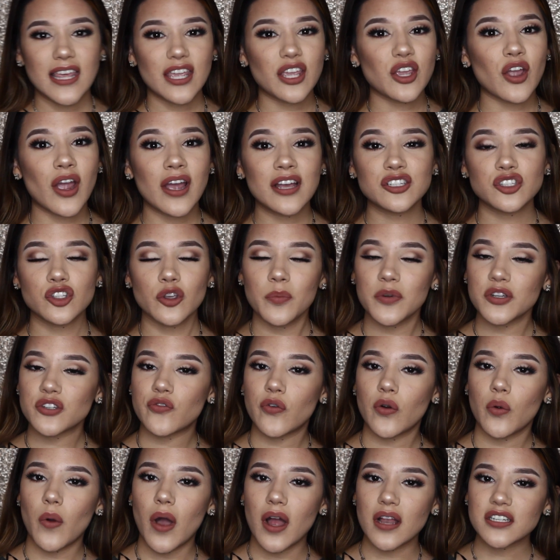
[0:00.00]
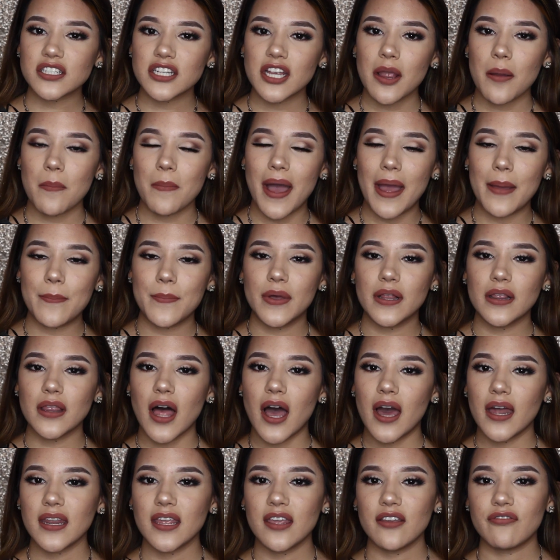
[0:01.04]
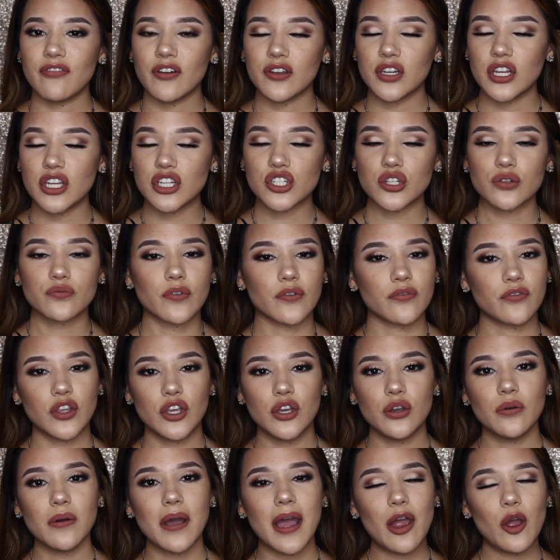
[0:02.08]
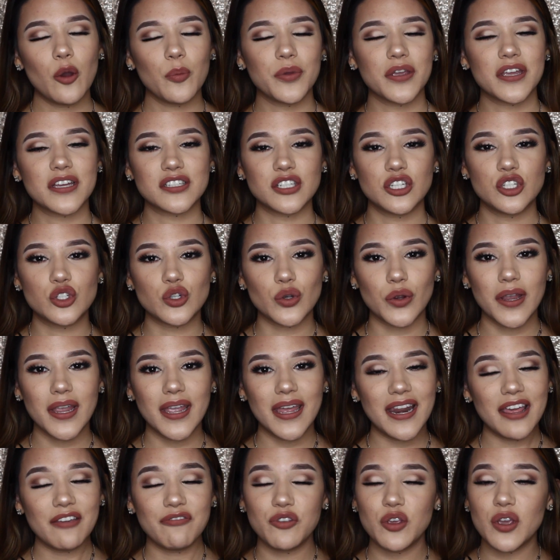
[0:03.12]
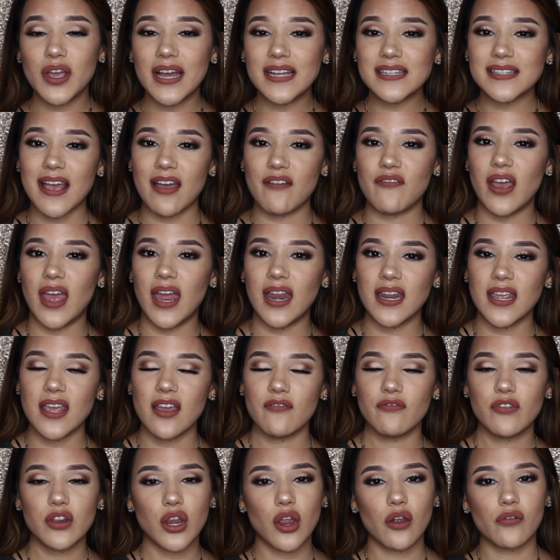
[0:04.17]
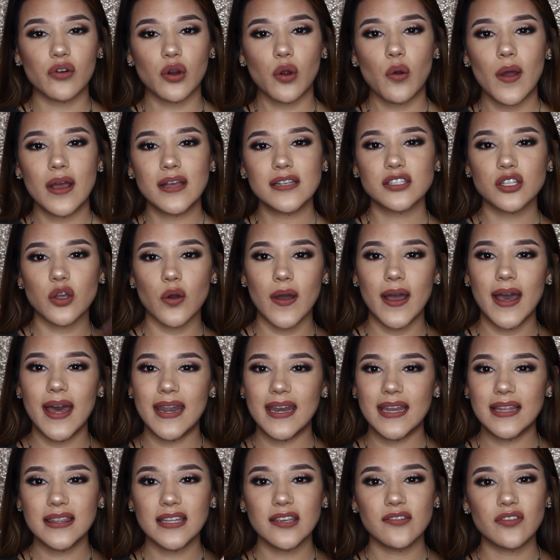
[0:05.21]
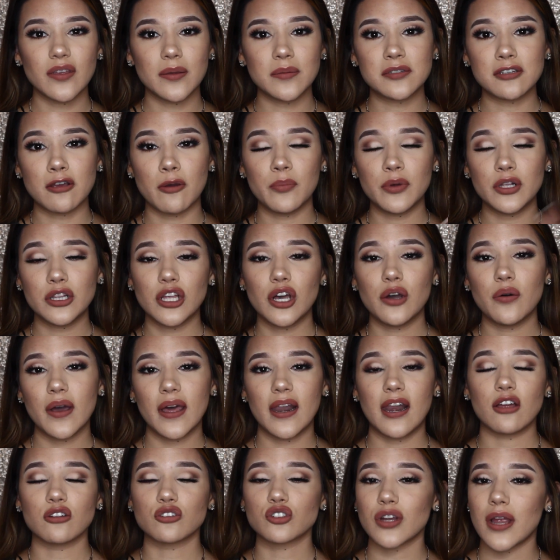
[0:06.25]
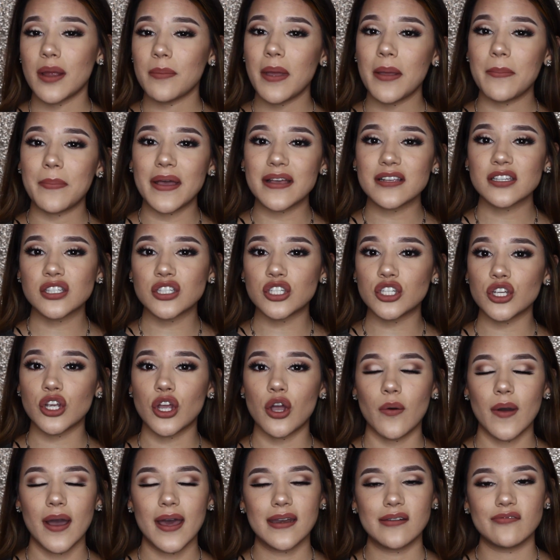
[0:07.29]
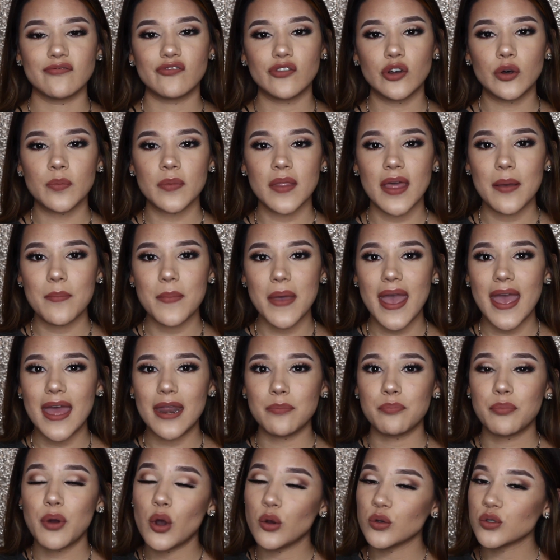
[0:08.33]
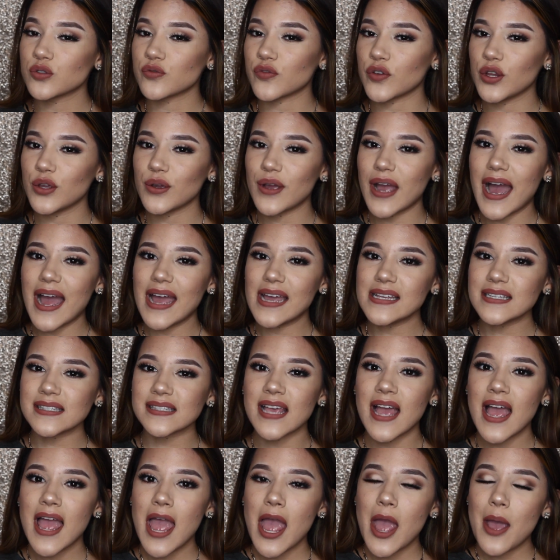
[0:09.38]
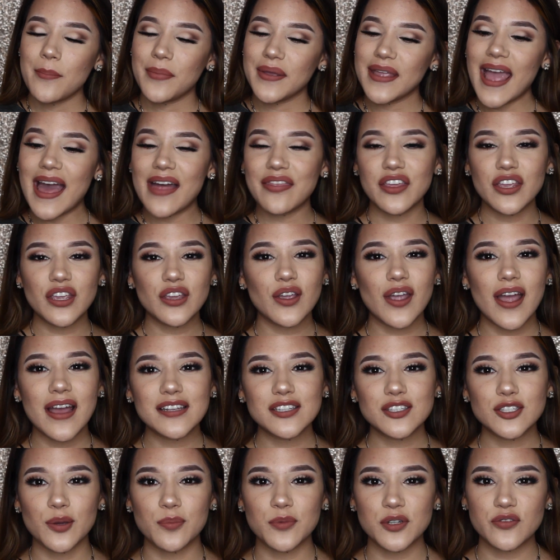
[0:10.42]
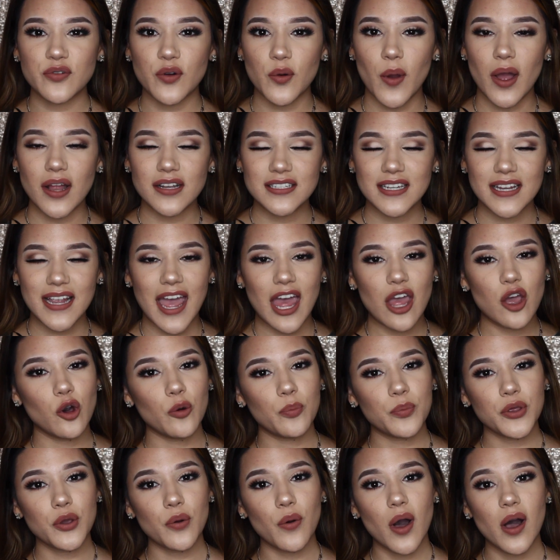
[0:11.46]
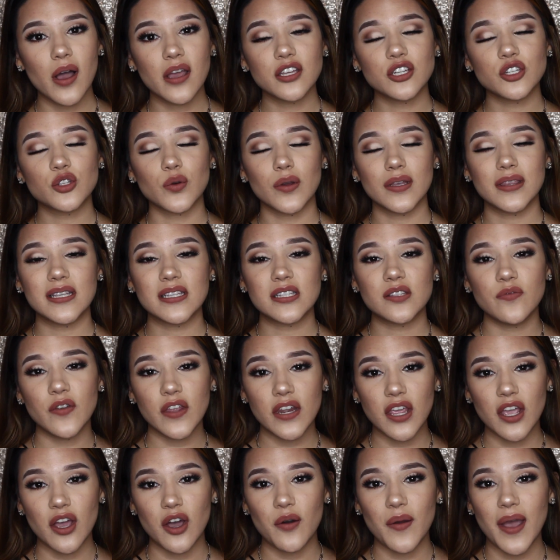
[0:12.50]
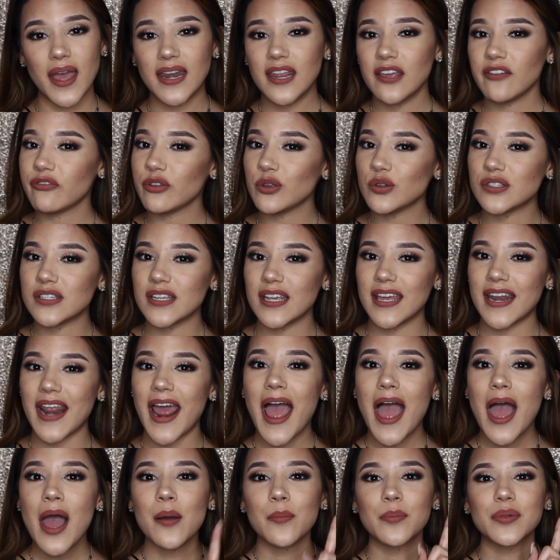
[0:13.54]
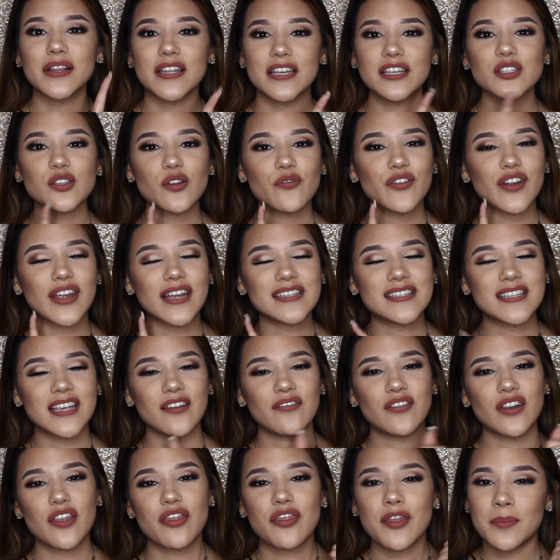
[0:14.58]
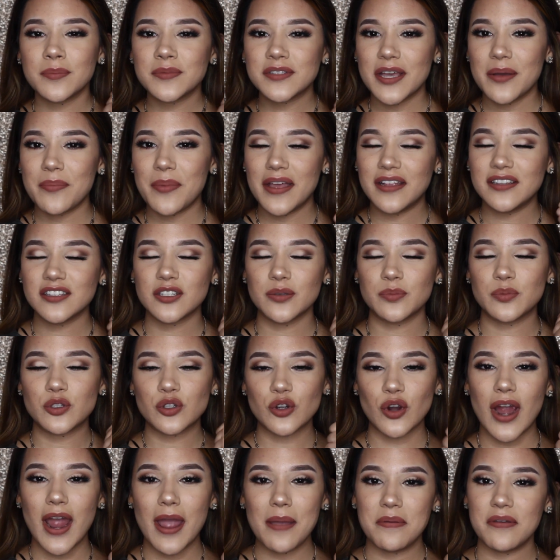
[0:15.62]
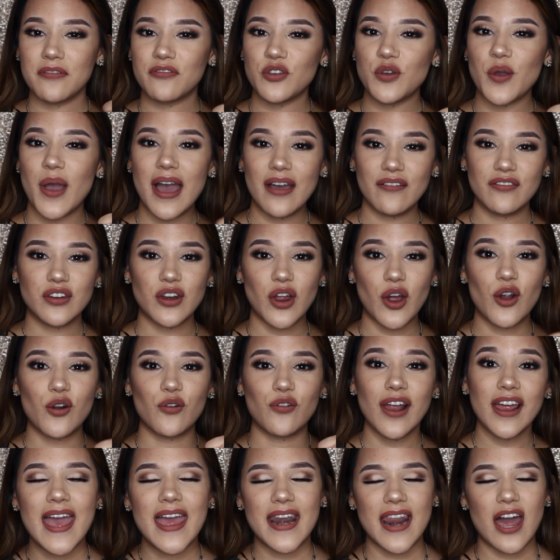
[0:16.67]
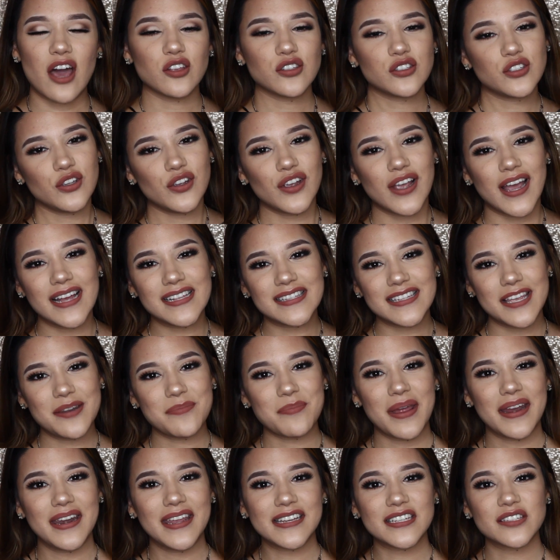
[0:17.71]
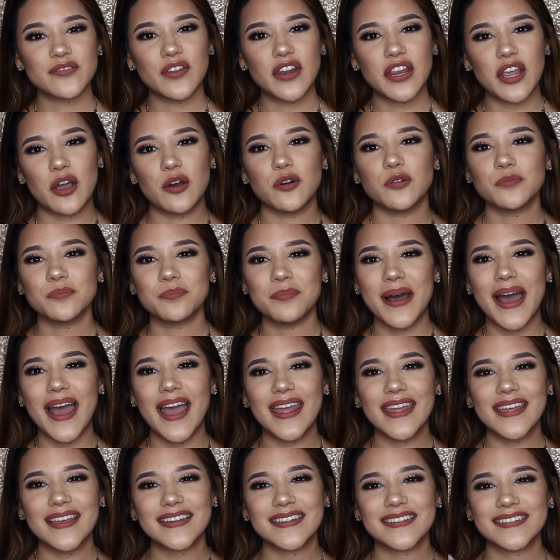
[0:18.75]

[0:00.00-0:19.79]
you guys so much for watching my Milani foundation review. I hope you guys enjoy it. If you guys have any video requests, go ahead and leave them down below, and I'll try my best to go ahead and film them and post for you guys. But yeah, thank you guys so much for watching. I hope you all enjoyed this video, and if you did, please don't forget to give it a thumbs up and subscribe if you haven't already. And I'll see you guys in my next video. Bye!